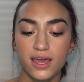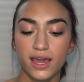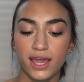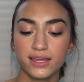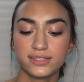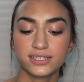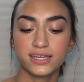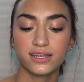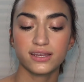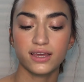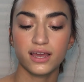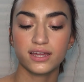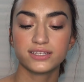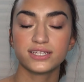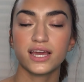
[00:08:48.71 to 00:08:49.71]
I did
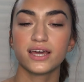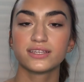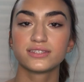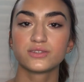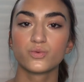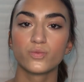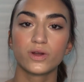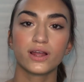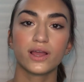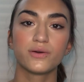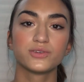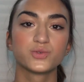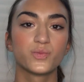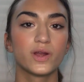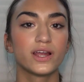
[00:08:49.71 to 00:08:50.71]
a test where I
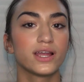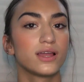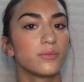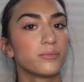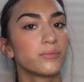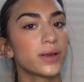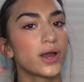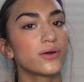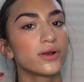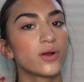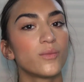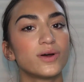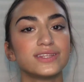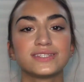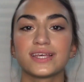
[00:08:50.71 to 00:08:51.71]
was wearing powder
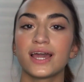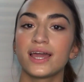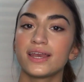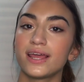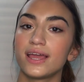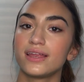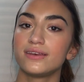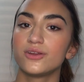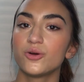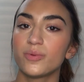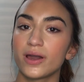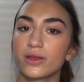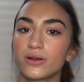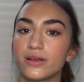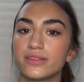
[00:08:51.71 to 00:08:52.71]
on one side and no
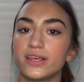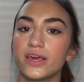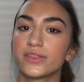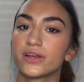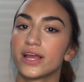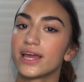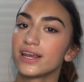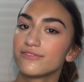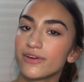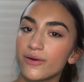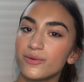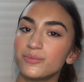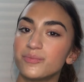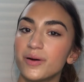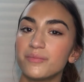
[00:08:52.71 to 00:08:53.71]
powder on the other, and if I
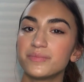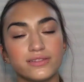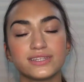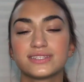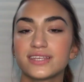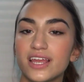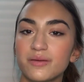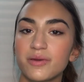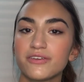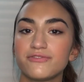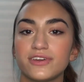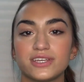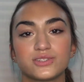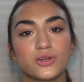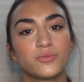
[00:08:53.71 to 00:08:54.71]
would bump this side of my
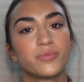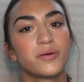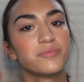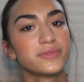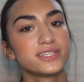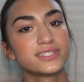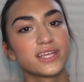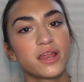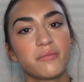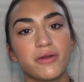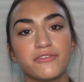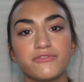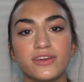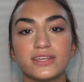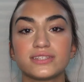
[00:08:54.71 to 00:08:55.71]
face or bump this side of my
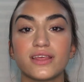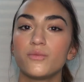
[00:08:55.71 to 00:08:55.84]
face,